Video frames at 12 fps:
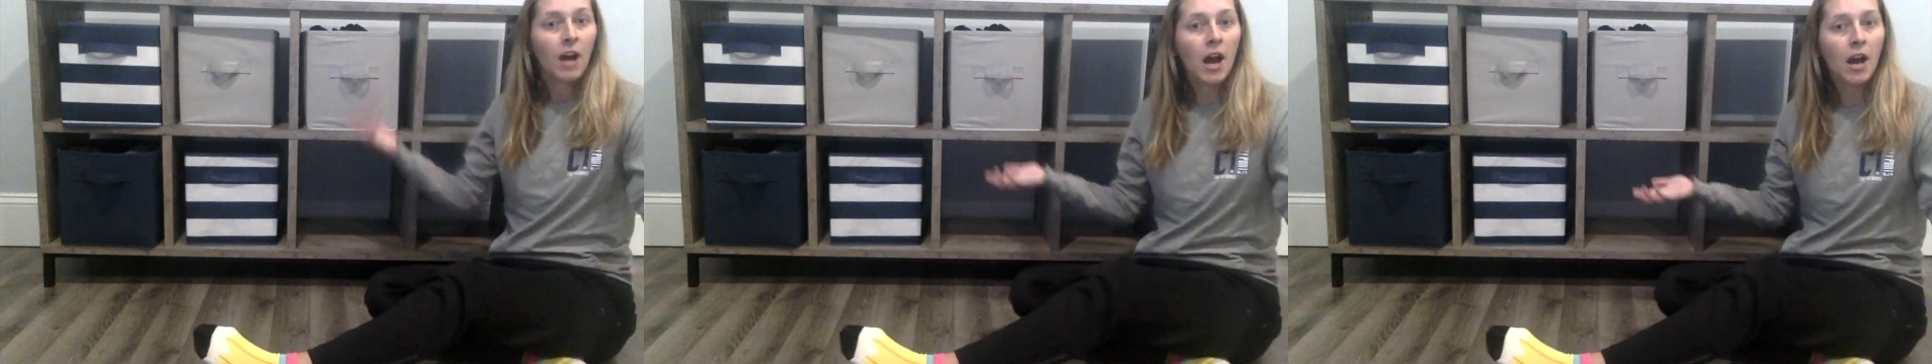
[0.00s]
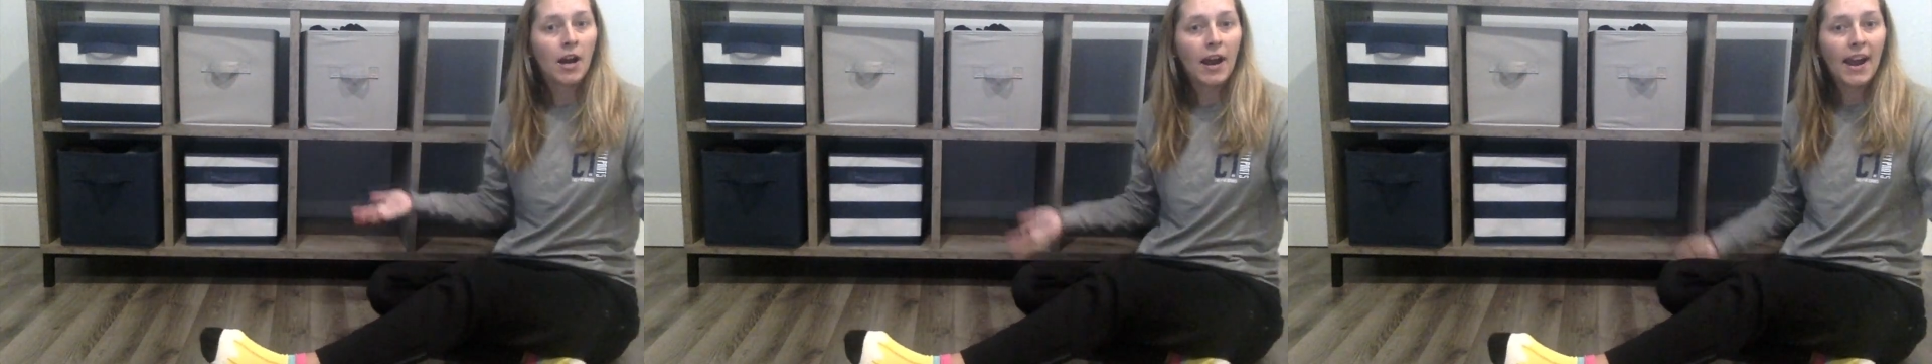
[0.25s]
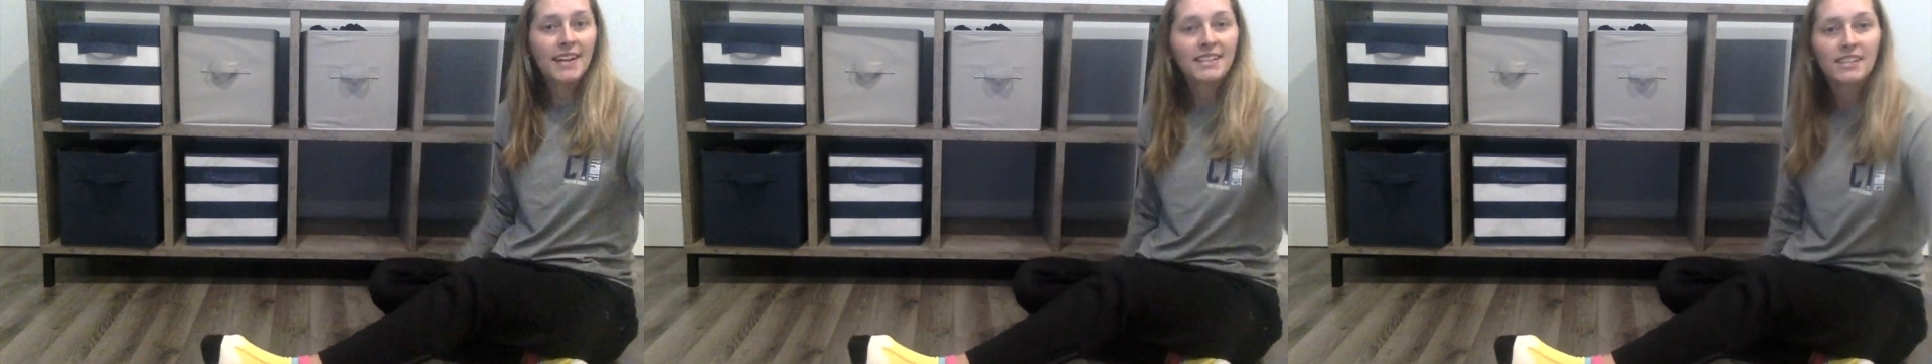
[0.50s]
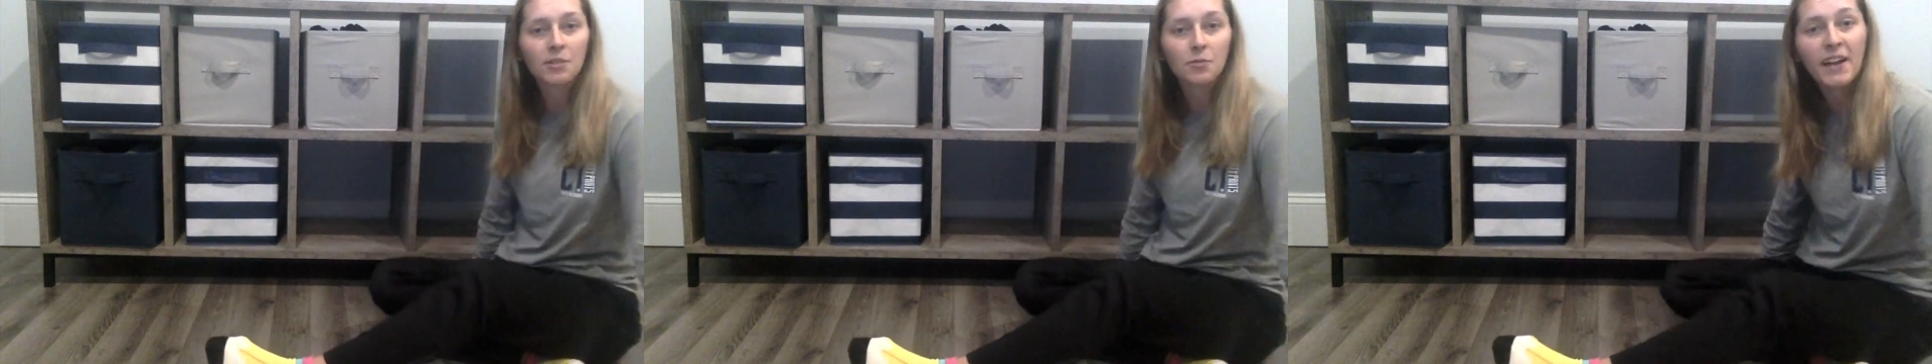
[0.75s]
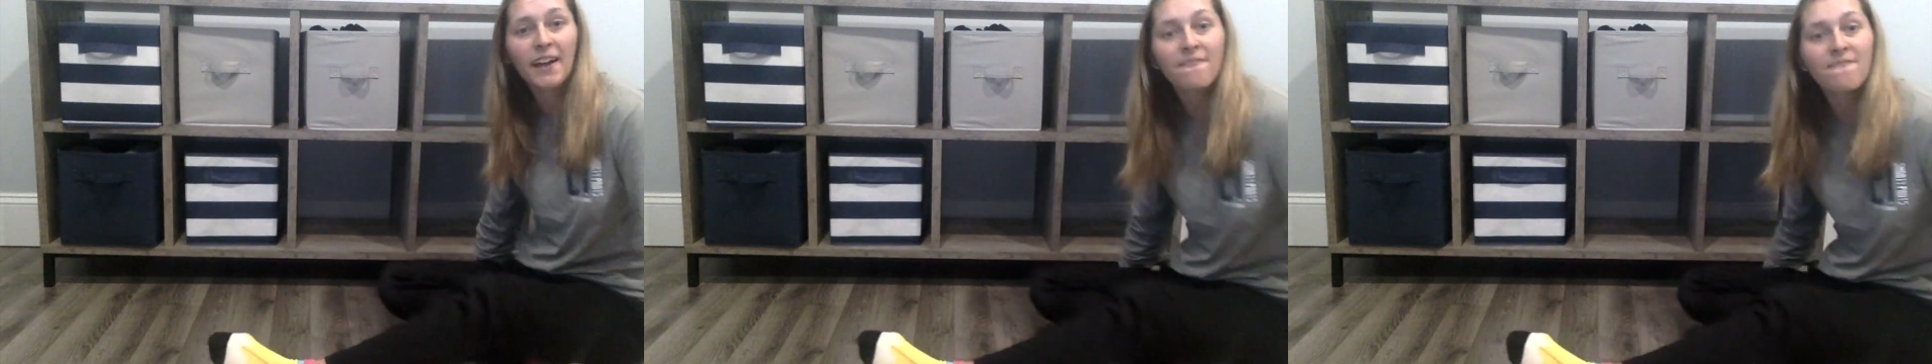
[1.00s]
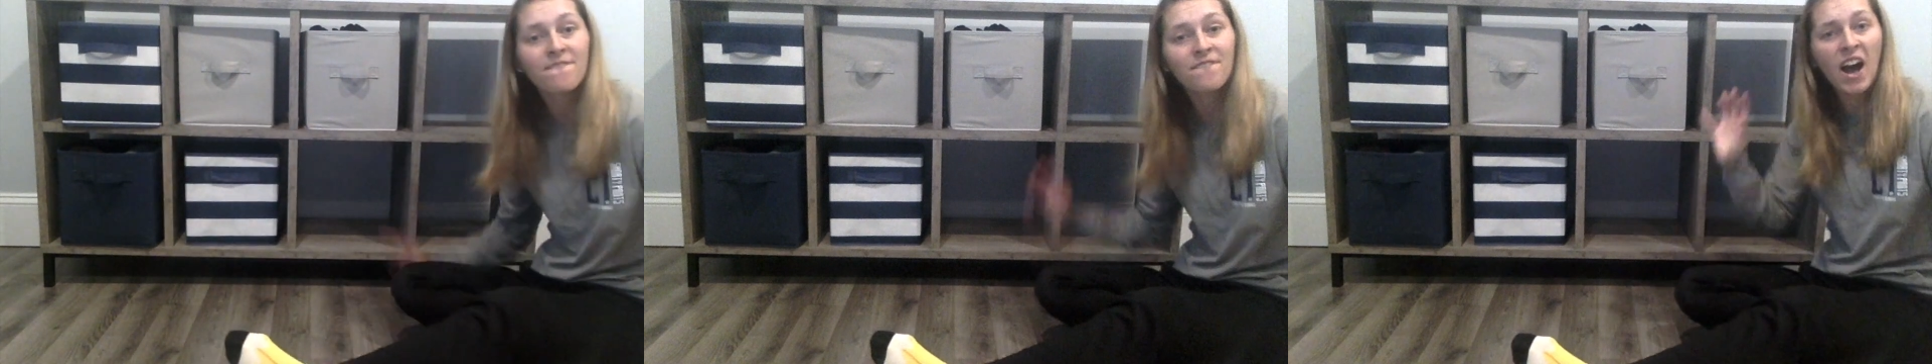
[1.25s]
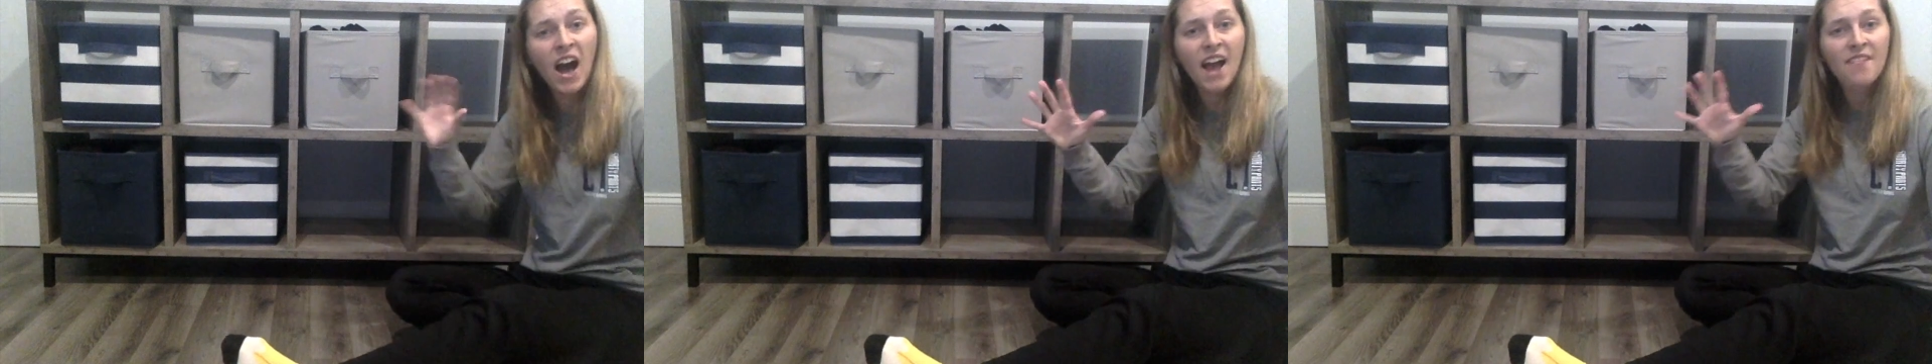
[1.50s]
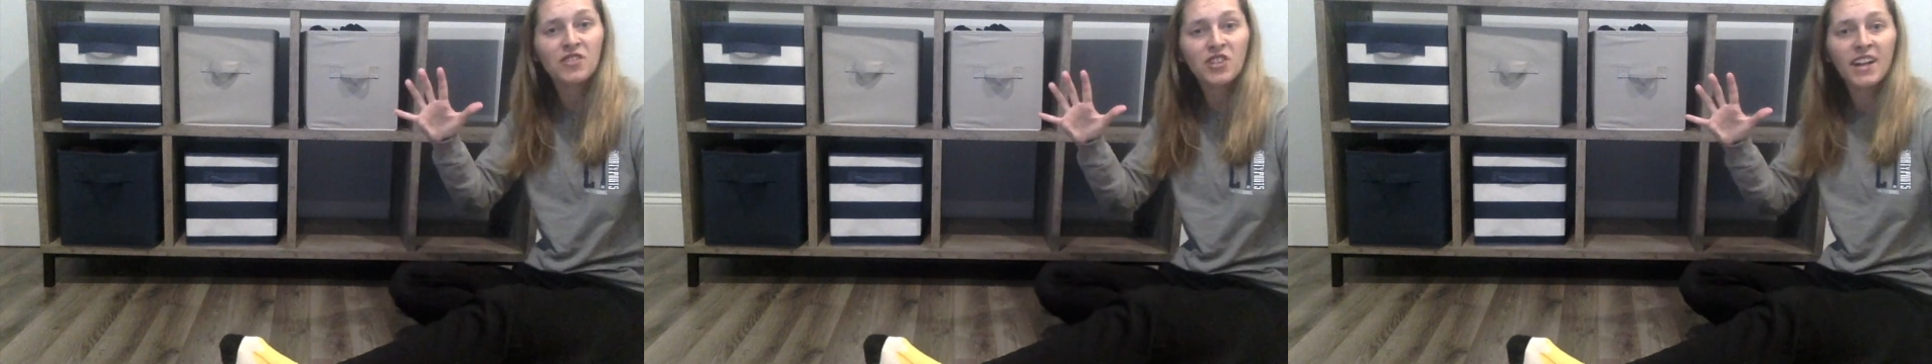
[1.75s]
Alright, so we have
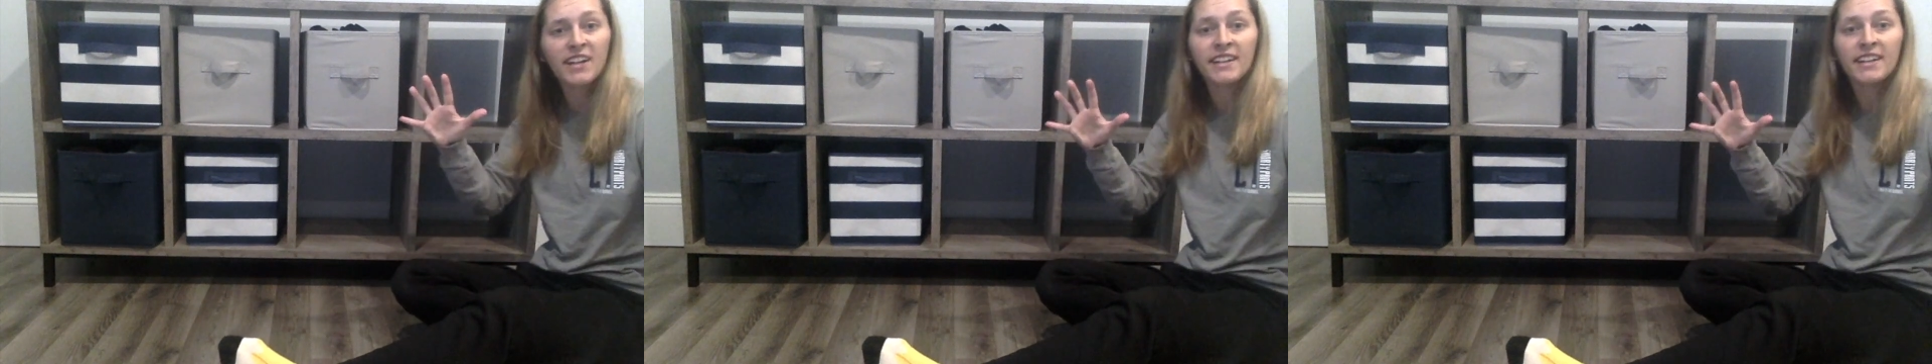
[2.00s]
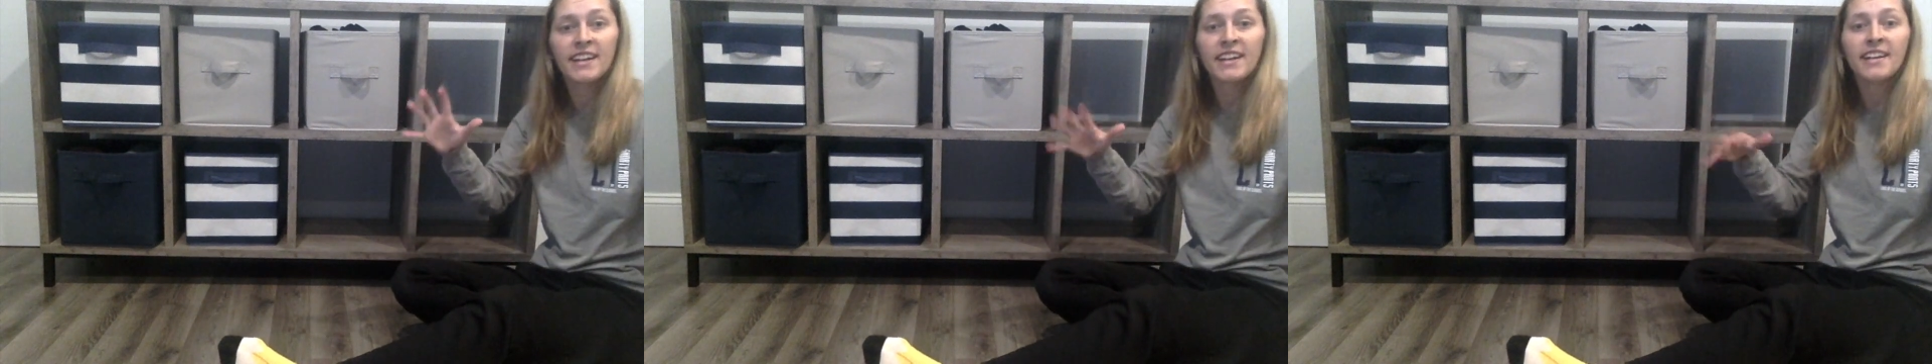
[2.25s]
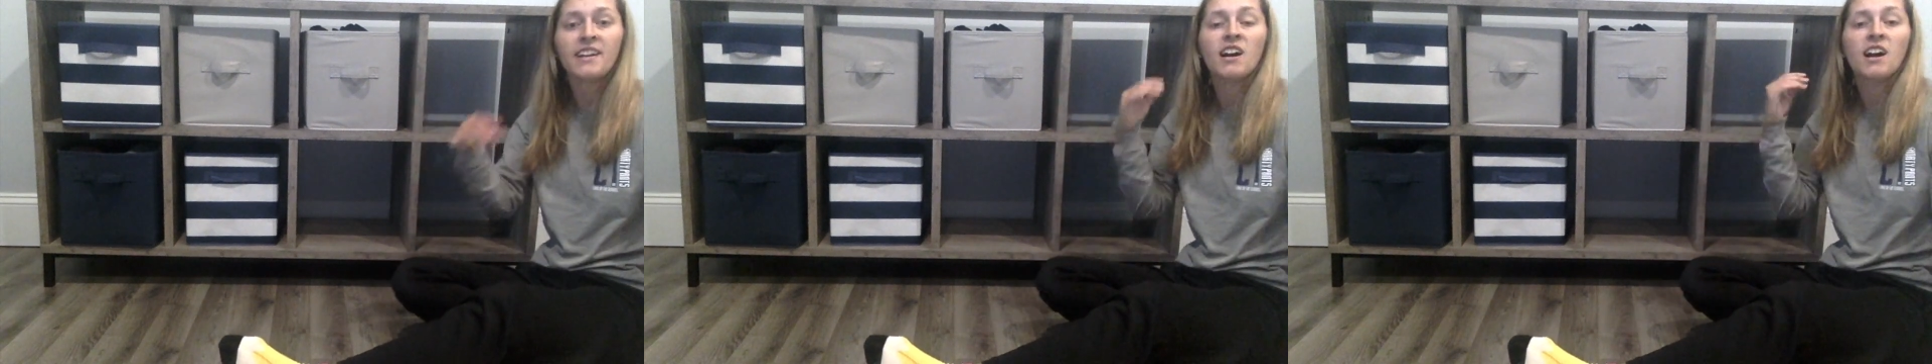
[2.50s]
5 shaded in